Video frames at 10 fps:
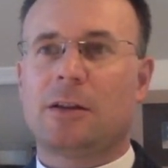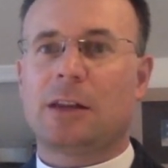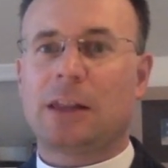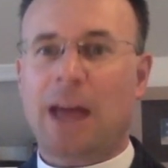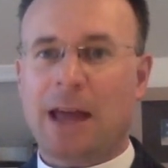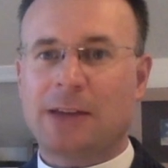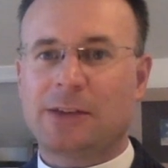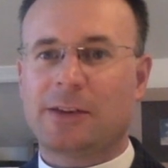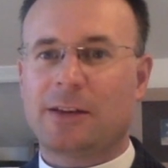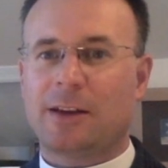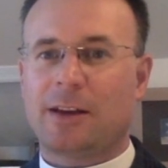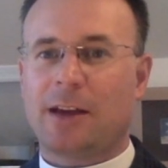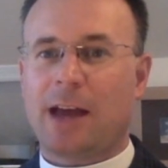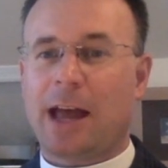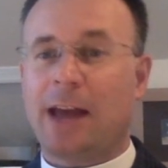Lent
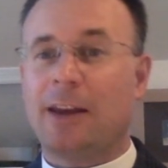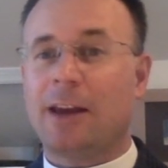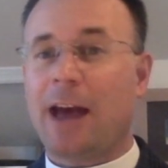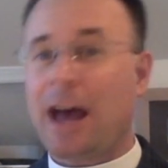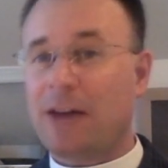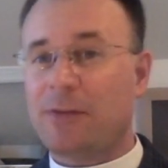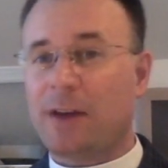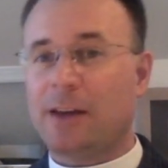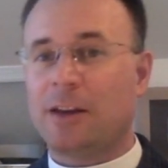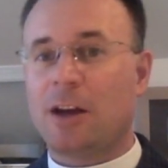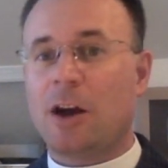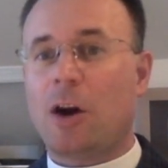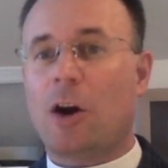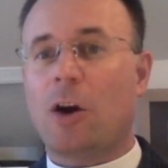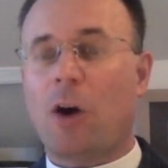and Advent
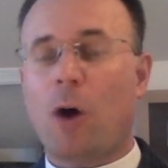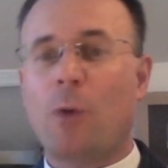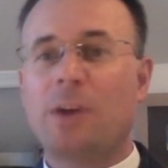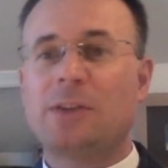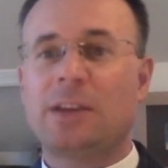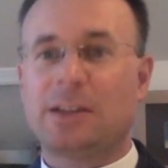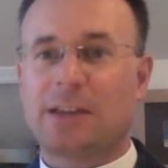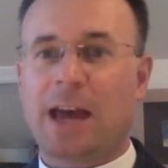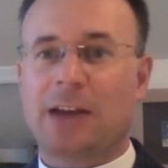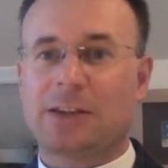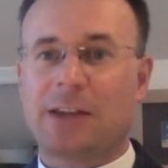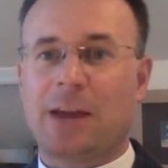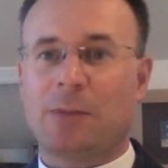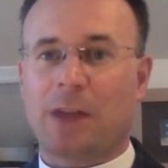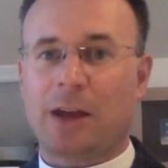are always the exact
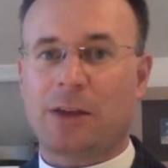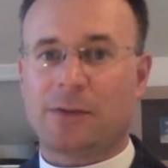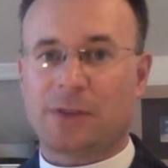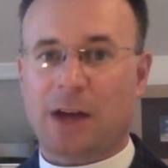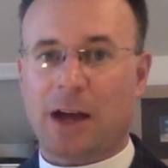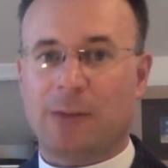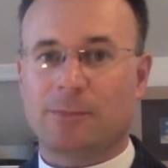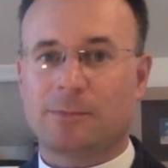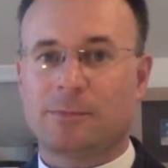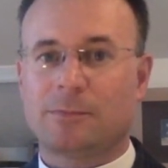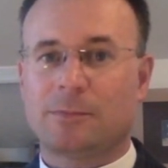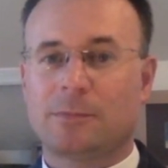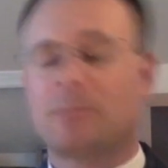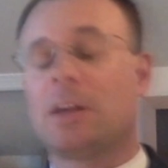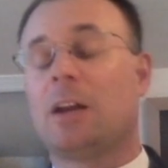same length of time.
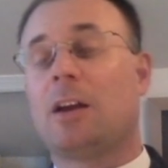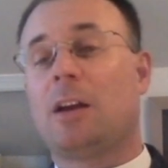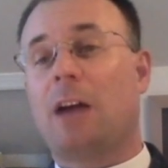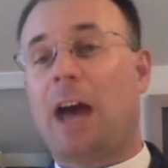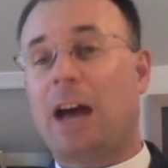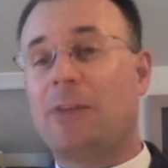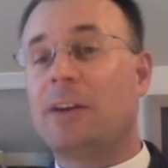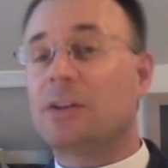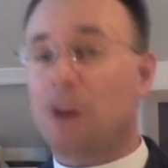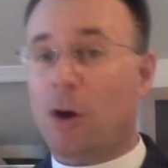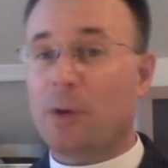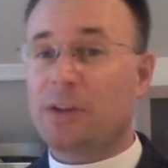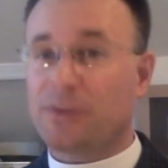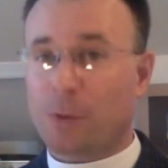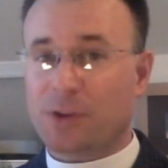Advent is
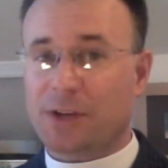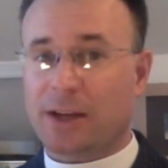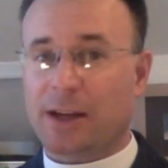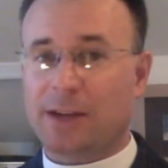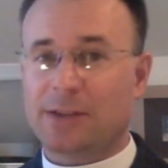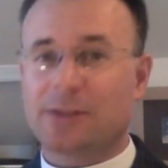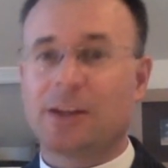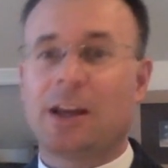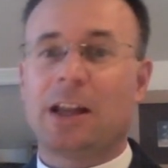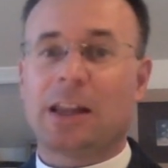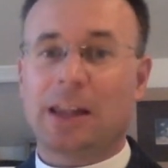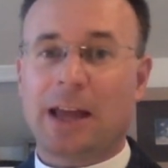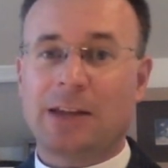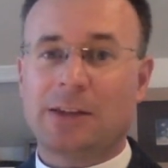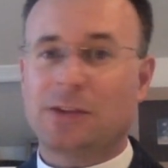always 4 Sundays.
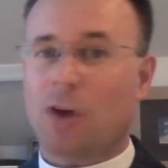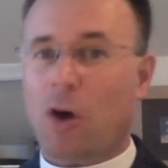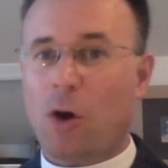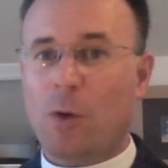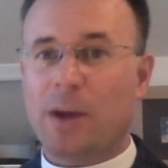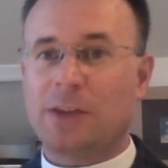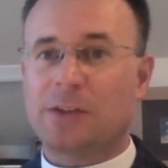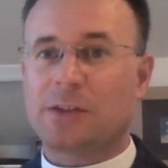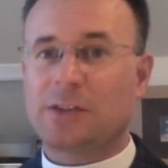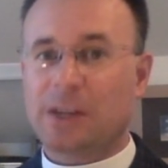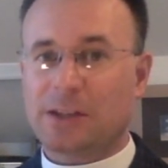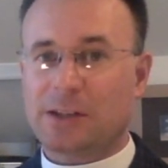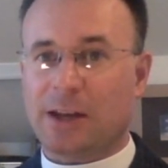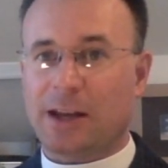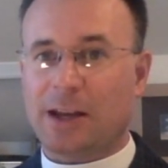Lent is always 6
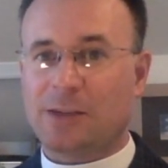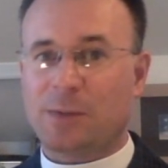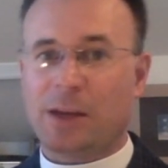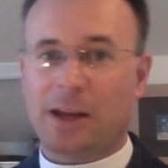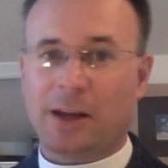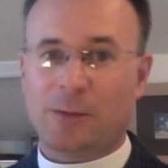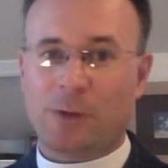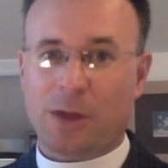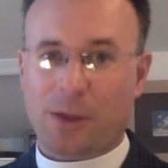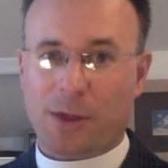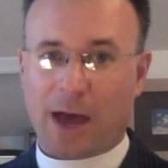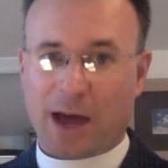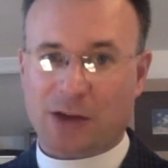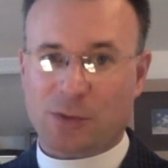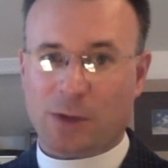Sundays, beginning with
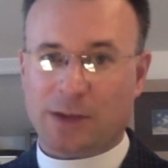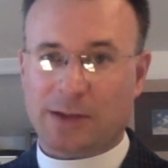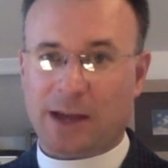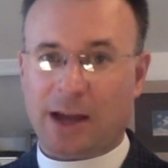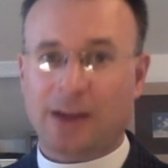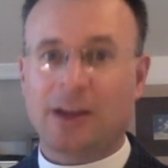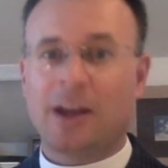Ash Wednesday